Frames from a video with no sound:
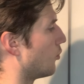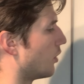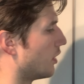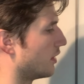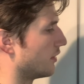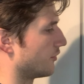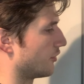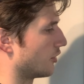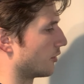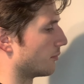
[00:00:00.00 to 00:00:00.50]
one
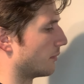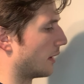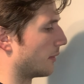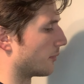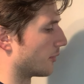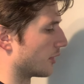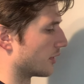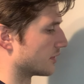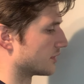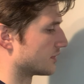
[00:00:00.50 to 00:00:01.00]
of your
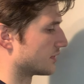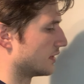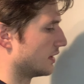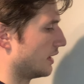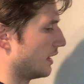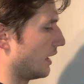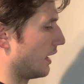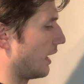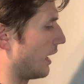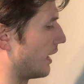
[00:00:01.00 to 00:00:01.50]
members,
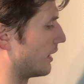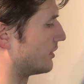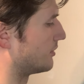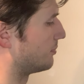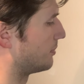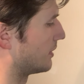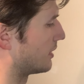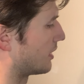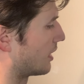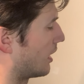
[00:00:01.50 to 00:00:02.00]
it's
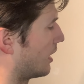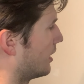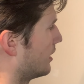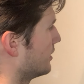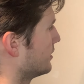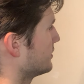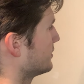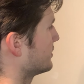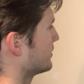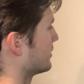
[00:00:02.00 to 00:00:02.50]

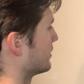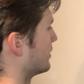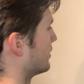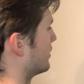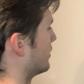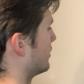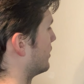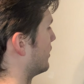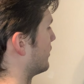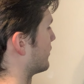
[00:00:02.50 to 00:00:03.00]
because
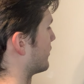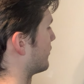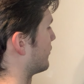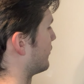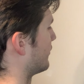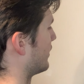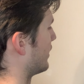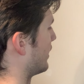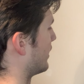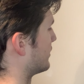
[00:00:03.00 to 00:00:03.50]
of
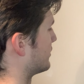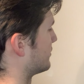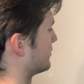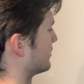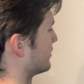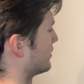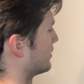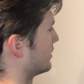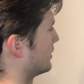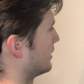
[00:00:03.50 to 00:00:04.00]

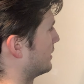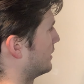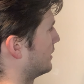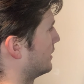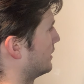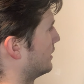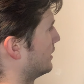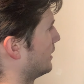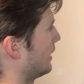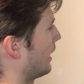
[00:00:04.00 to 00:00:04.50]

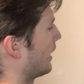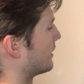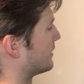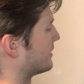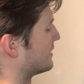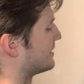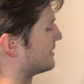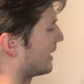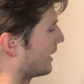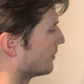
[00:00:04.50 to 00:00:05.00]
it
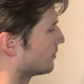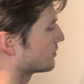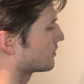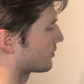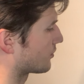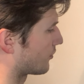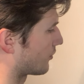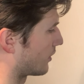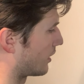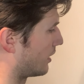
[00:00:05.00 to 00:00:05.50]
stems
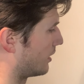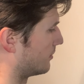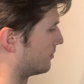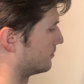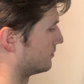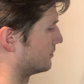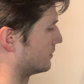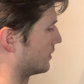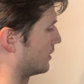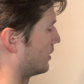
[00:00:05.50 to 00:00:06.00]

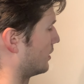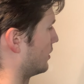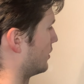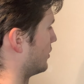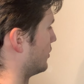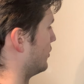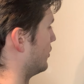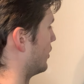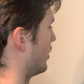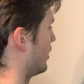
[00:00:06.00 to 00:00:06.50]
from
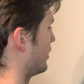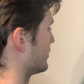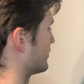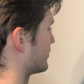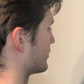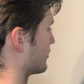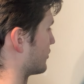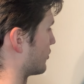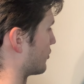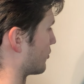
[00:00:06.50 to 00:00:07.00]

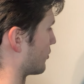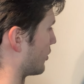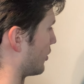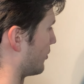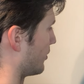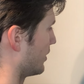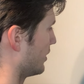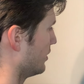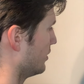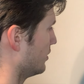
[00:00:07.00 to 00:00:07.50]
not
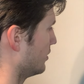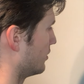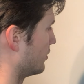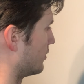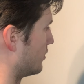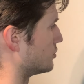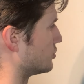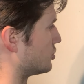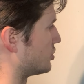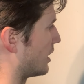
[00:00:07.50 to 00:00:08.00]
growing,
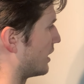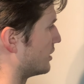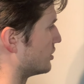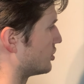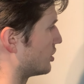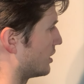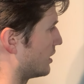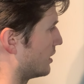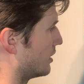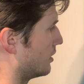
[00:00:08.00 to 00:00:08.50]

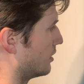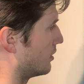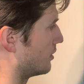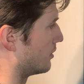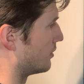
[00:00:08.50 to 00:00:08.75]
changing,